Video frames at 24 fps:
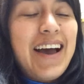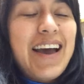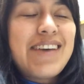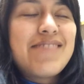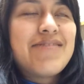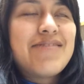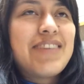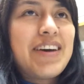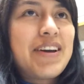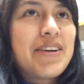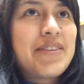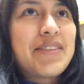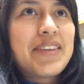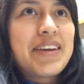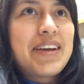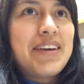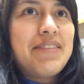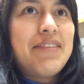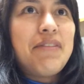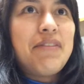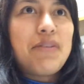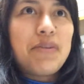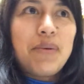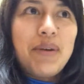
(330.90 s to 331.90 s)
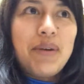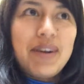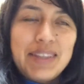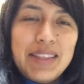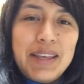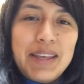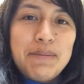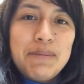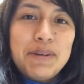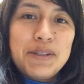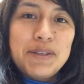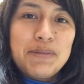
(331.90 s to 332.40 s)
I have, I don't think I've ever walked
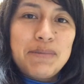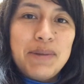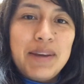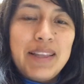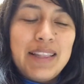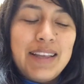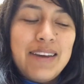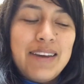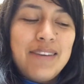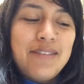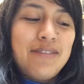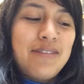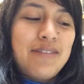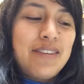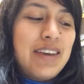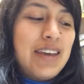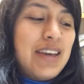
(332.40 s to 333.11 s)
that much in my life.